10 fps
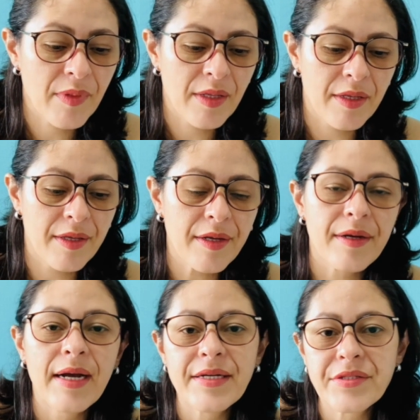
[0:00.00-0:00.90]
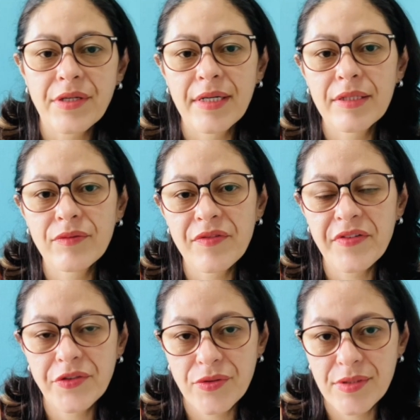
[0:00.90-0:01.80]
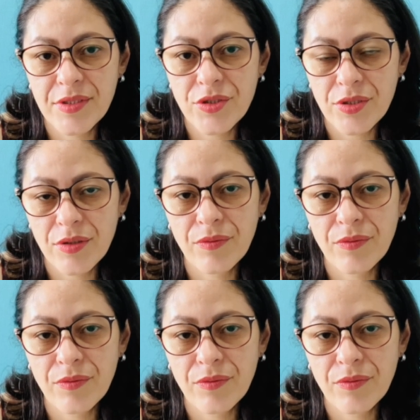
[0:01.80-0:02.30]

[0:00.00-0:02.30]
Here I started with a transitional